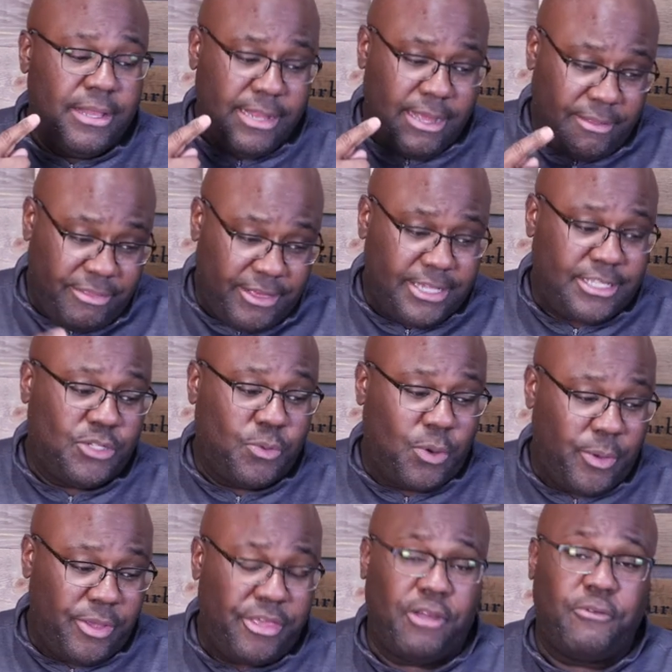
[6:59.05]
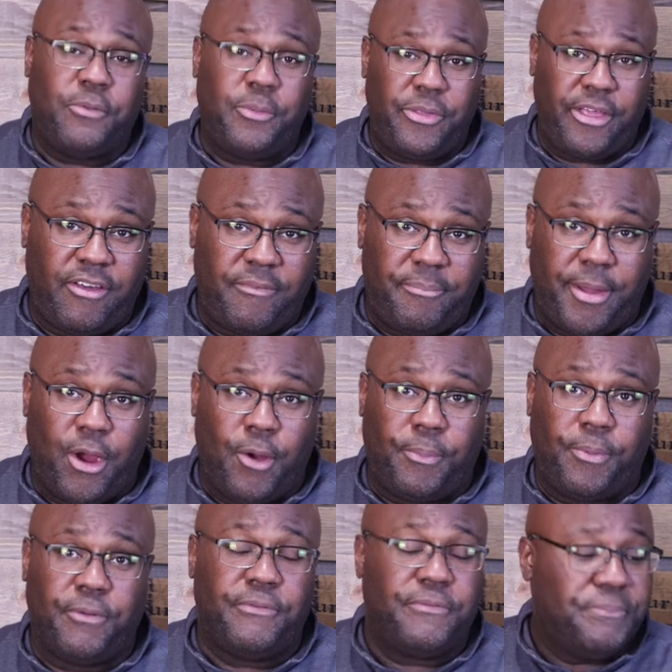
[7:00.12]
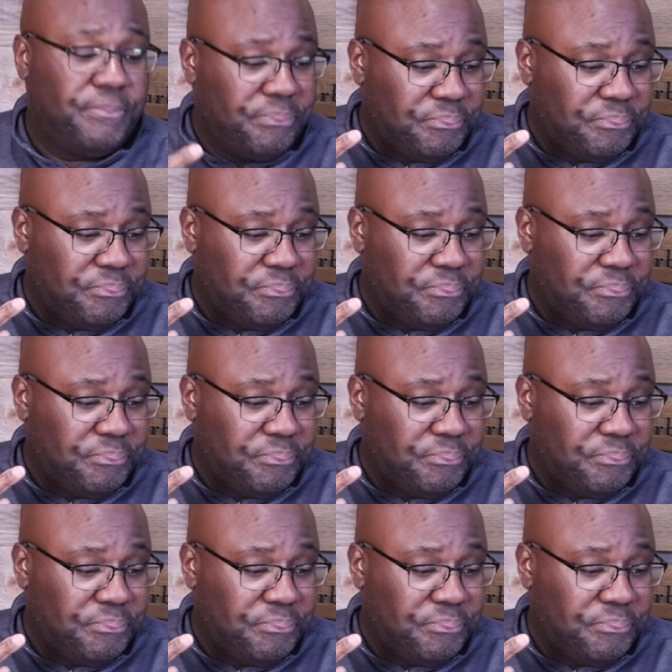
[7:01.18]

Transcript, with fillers: now this is what we think of when we of barrel proof.